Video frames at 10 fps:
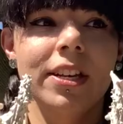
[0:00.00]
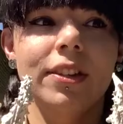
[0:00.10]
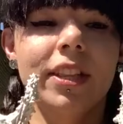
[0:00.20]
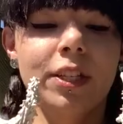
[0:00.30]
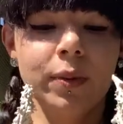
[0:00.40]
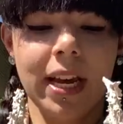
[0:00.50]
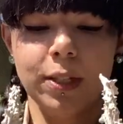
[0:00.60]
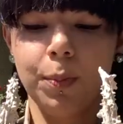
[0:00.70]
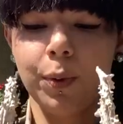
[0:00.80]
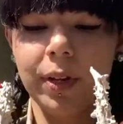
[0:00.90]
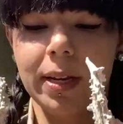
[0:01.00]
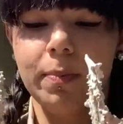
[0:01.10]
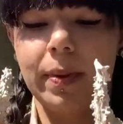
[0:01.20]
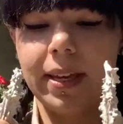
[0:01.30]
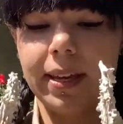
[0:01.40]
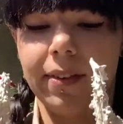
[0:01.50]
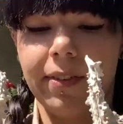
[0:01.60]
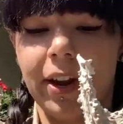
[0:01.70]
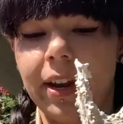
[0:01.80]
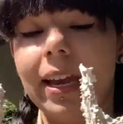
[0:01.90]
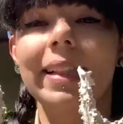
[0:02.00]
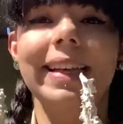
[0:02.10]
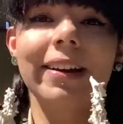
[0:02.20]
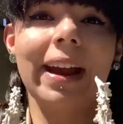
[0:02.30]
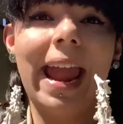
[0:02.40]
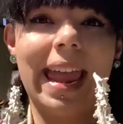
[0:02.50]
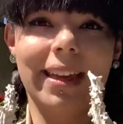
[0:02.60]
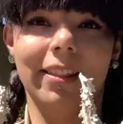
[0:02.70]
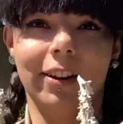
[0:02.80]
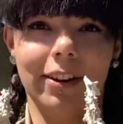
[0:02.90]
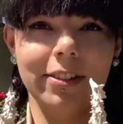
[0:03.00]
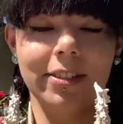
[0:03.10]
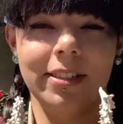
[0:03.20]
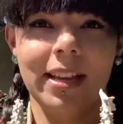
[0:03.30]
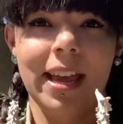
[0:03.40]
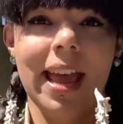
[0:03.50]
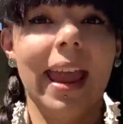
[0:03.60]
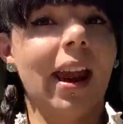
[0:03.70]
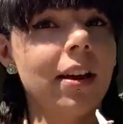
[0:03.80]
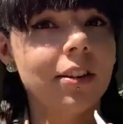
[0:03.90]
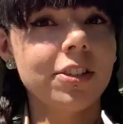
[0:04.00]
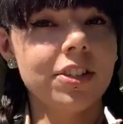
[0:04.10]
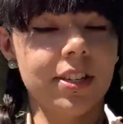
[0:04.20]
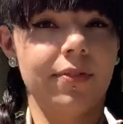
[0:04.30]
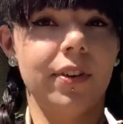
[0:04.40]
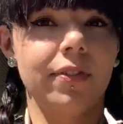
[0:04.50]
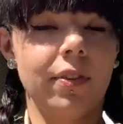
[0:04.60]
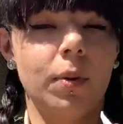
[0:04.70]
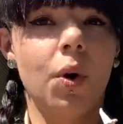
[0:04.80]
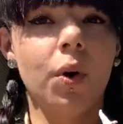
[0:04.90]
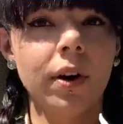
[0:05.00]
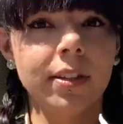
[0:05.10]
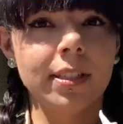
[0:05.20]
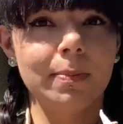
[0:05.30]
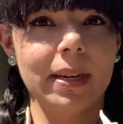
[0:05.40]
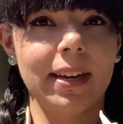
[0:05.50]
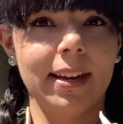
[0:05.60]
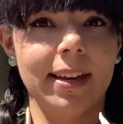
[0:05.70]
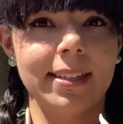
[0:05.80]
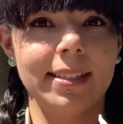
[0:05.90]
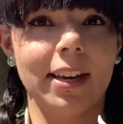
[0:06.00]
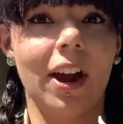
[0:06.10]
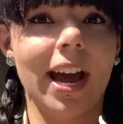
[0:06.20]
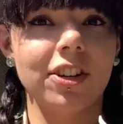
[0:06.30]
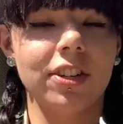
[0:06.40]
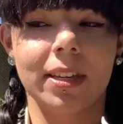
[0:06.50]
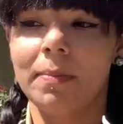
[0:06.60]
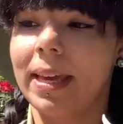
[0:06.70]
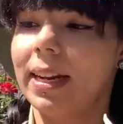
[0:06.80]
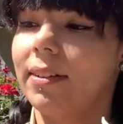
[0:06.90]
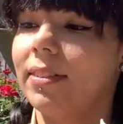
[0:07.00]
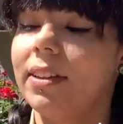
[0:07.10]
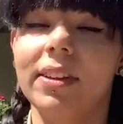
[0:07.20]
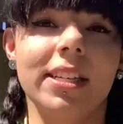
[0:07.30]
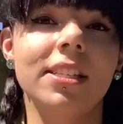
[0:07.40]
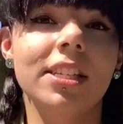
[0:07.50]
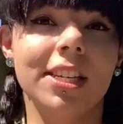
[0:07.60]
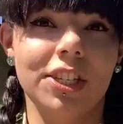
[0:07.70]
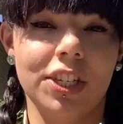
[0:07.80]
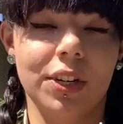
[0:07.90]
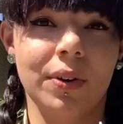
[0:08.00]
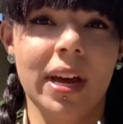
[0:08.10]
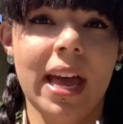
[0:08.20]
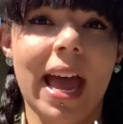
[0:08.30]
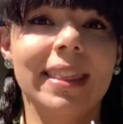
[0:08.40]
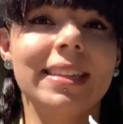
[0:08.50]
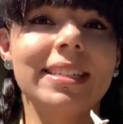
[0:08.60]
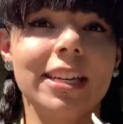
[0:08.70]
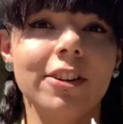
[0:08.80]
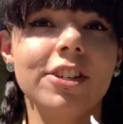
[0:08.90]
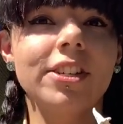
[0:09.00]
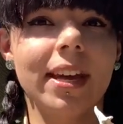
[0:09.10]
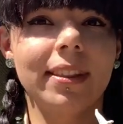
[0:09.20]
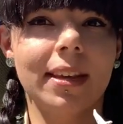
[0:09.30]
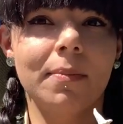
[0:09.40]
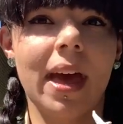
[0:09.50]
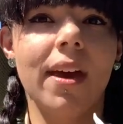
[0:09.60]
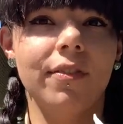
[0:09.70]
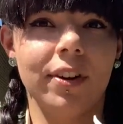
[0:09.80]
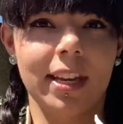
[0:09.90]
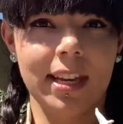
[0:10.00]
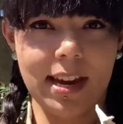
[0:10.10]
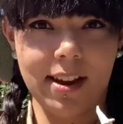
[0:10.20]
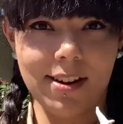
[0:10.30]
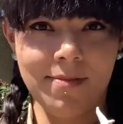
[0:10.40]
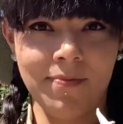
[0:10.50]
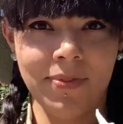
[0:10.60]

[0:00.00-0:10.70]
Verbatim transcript: So this one has pretty big, very clear antlers. Antlers differ from horns because they're actually made out of living tissue and the deer shed them every year.